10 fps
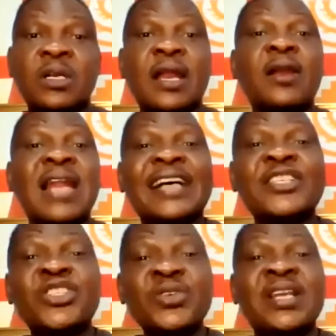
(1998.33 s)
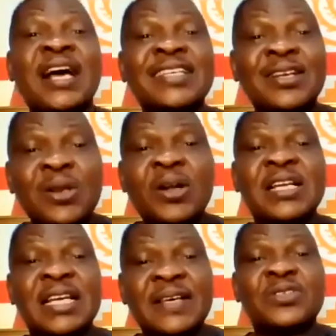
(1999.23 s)
The, as soon as the
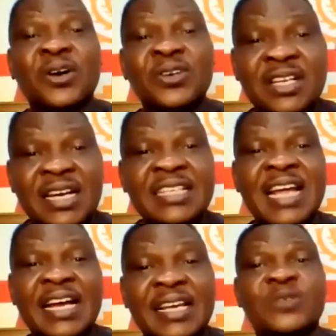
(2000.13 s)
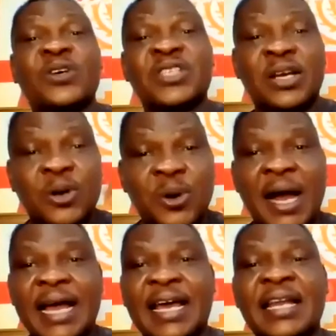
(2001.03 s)
Lord gives us the release and gives us the go
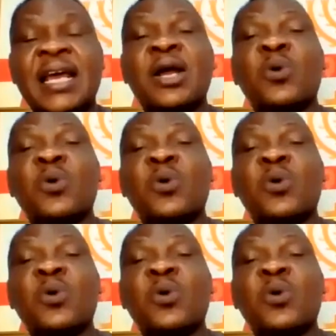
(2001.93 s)
ahead,